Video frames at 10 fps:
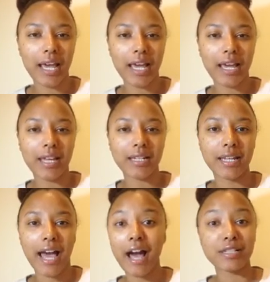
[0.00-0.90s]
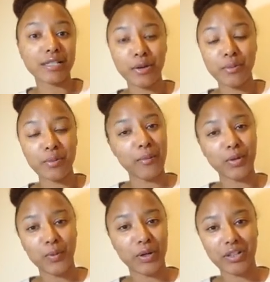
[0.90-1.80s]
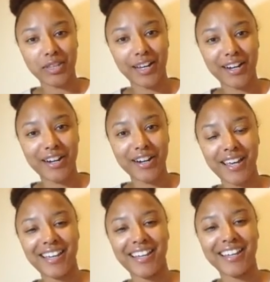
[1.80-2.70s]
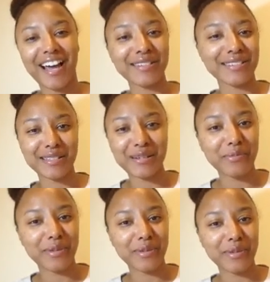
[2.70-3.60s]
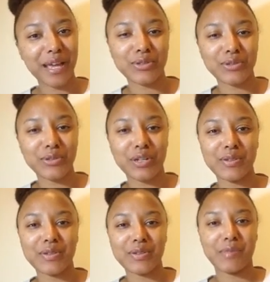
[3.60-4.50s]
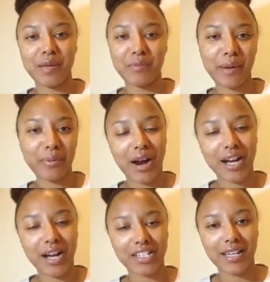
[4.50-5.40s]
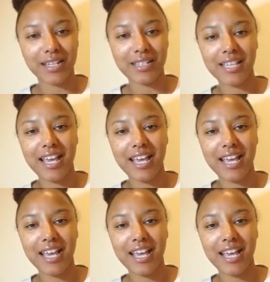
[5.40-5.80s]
and I'll still be able to work there, and I'll still be able to, submit my projects